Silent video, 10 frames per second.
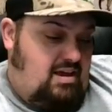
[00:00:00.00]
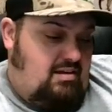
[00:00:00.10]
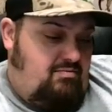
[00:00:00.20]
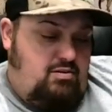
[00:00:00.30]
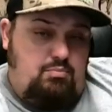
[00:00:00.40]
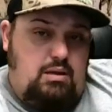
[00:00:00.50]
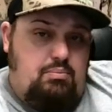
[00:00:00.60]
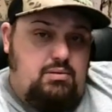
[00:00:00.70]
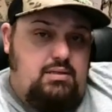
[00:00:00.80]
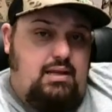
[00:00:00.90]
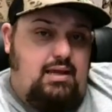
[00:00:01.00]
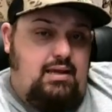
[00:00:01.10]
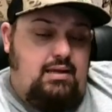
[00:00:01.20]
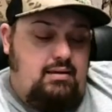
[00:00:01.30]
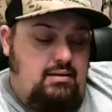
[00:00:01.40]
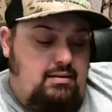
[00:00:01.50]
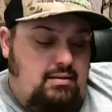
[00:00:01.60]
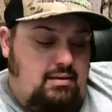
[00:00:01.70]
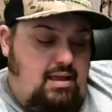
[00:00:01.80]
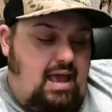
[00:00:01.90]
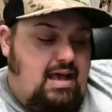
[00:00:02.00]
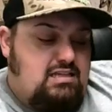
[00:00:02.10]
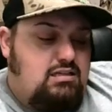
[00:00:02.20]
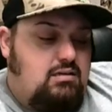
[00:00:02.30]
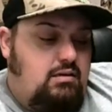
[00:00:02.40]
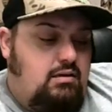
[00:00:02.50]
had a few people today ask,